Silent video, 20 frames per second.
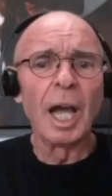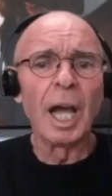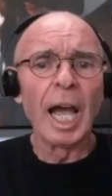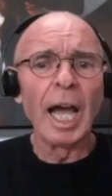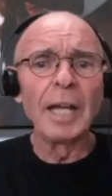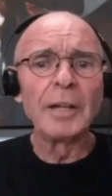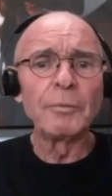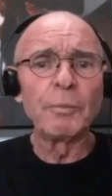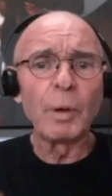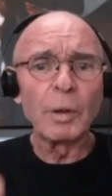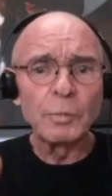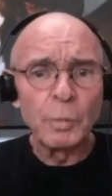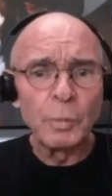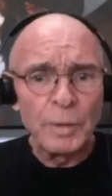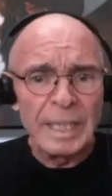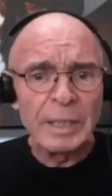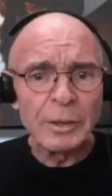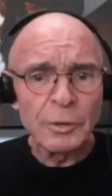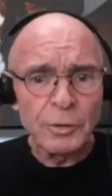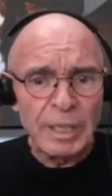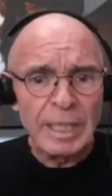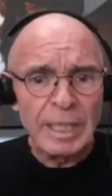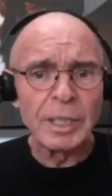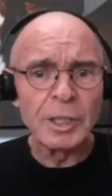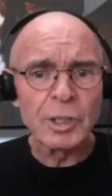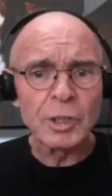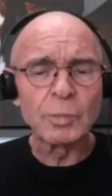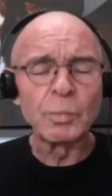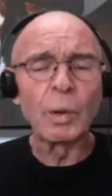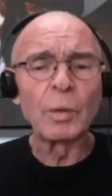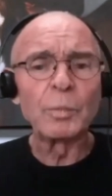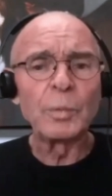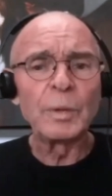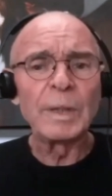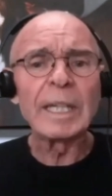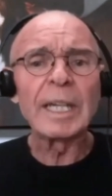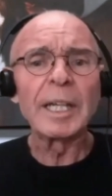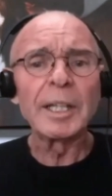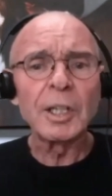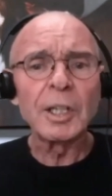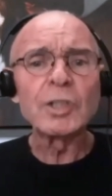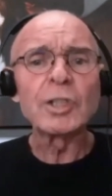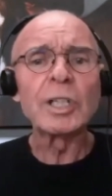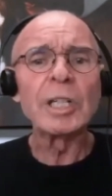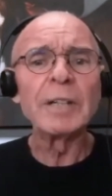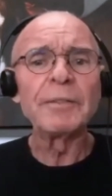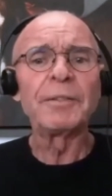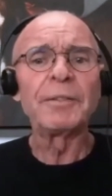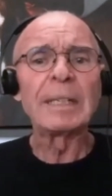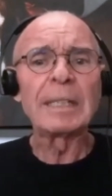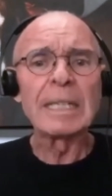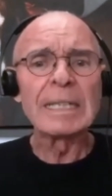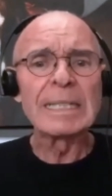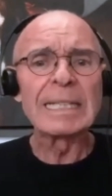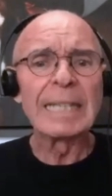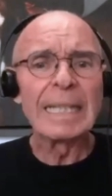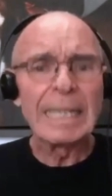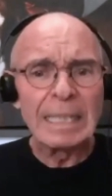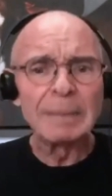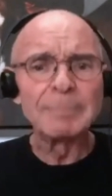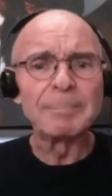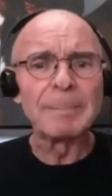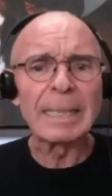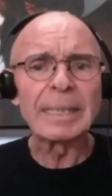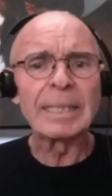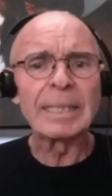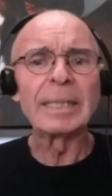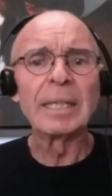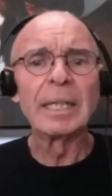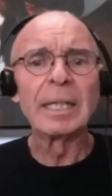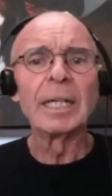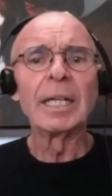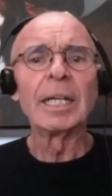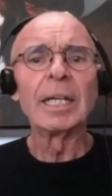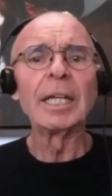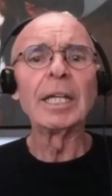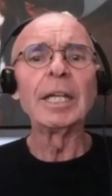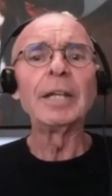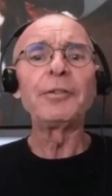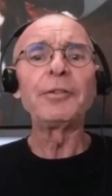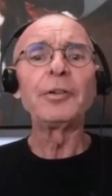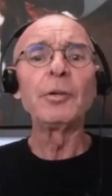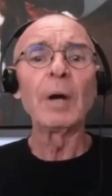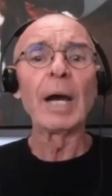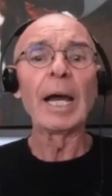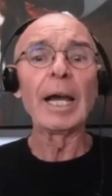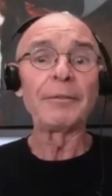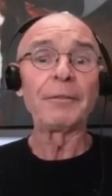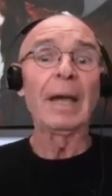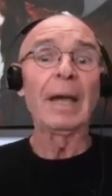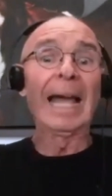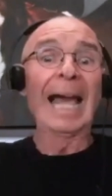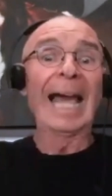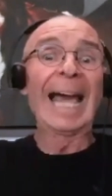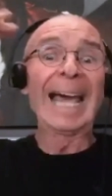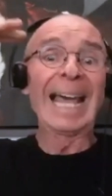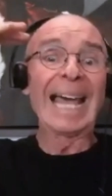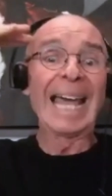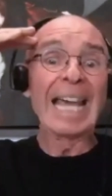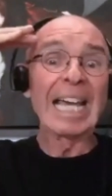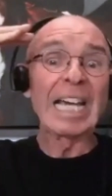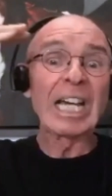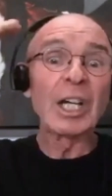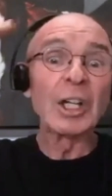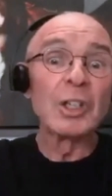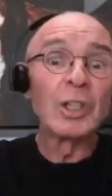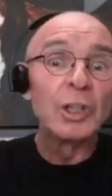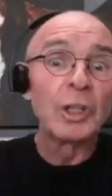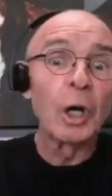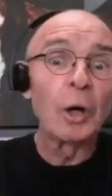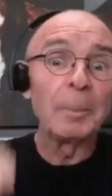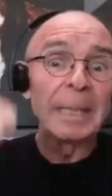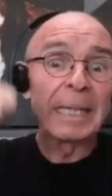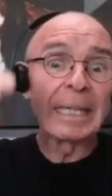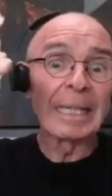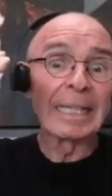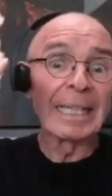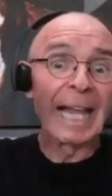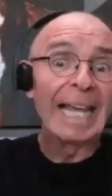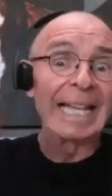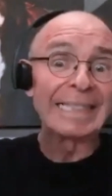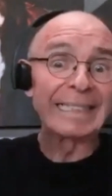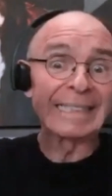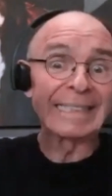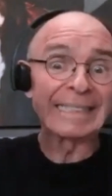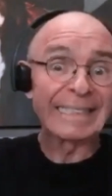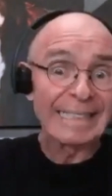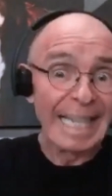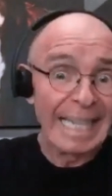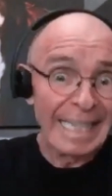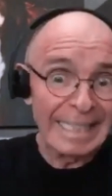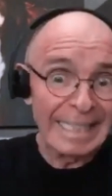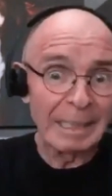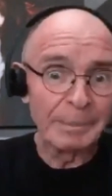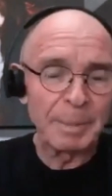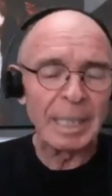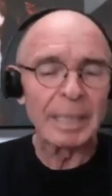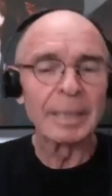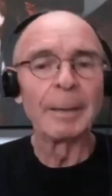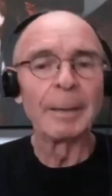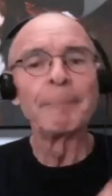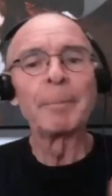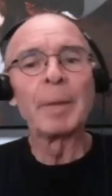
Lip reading: And what we can achieve with this little money, if you have an economical understanding that.